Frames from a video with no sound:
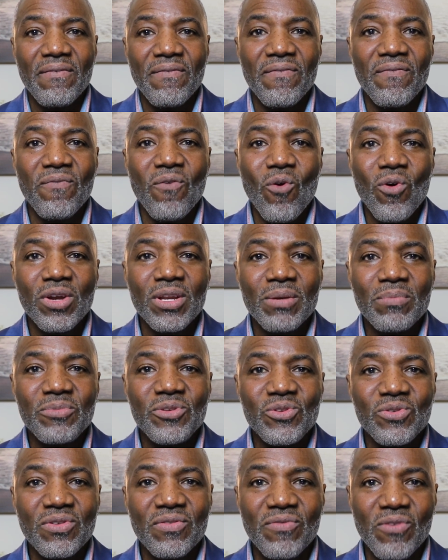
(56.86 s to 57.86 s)
Fordham
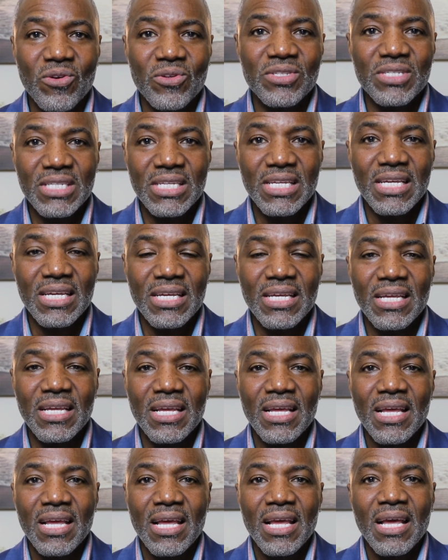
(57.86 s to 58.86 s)
University,
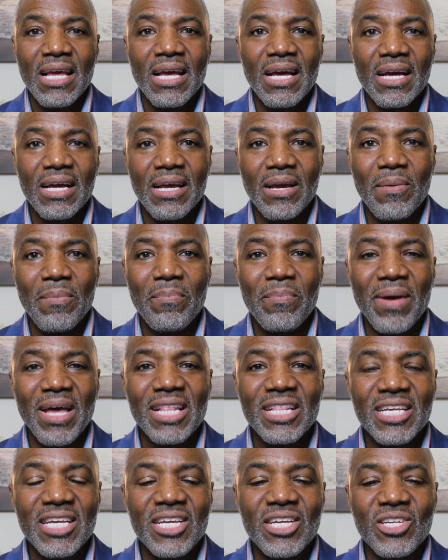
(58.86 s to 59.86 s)

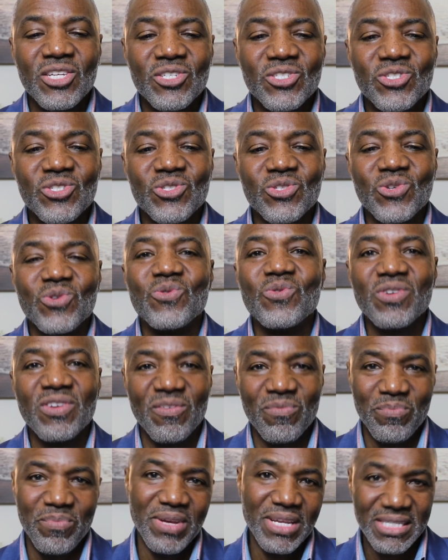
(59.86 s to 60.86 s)
Gabelli School
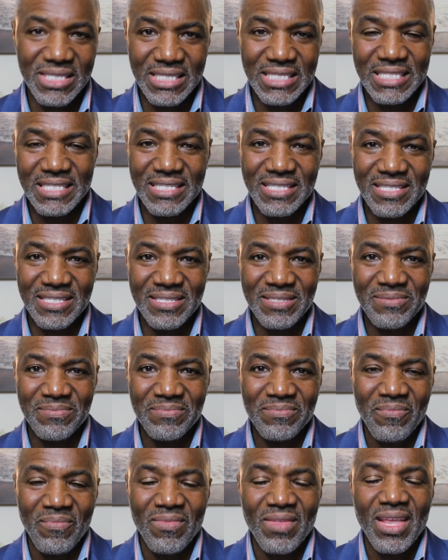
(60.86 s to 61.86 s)
of Business.
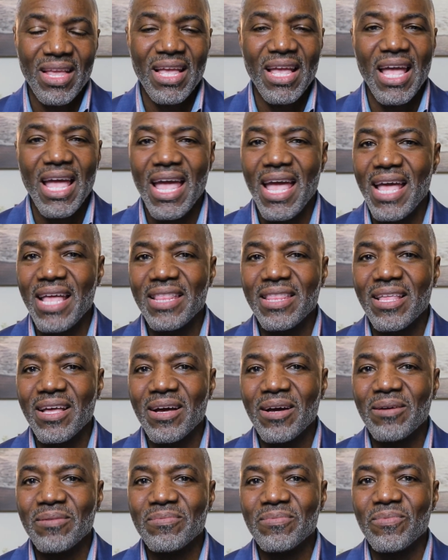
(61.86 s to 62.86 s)
And
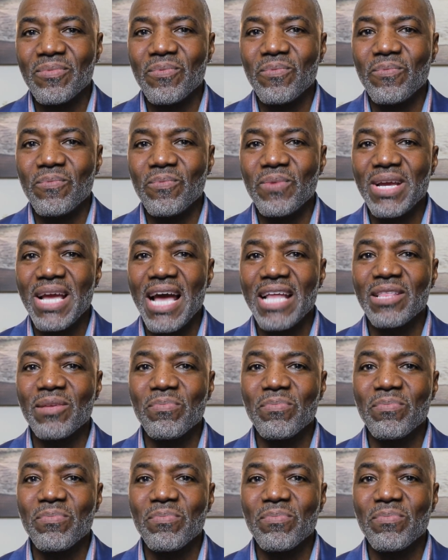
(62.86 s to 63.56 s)
we had the